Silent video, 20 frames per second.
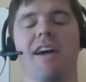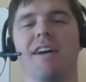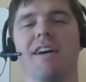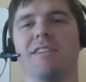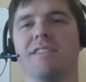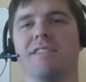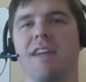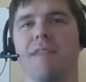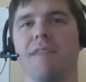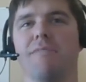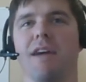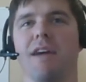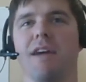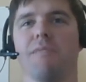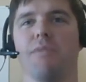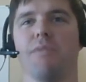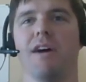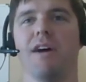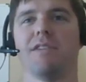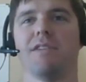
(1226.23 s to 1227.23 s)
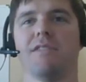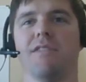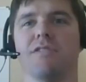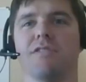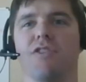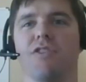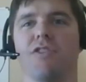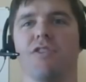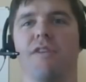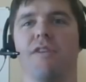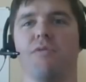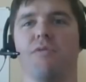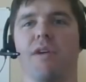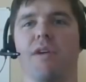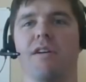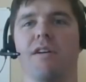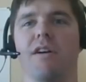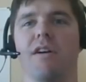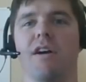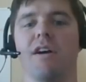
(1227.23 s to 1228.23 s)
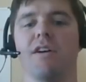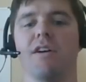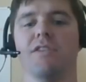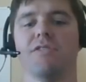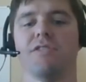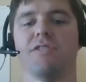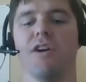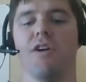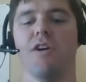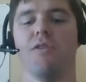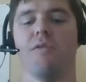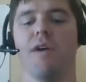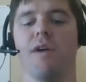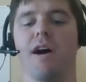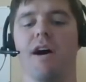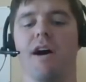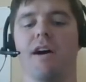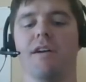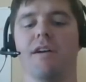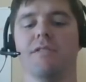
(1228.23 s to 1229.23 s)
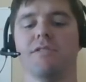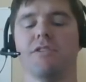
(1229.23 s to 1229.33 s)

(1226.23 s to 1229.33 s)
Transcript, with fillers: Same thing applies to the software. So, so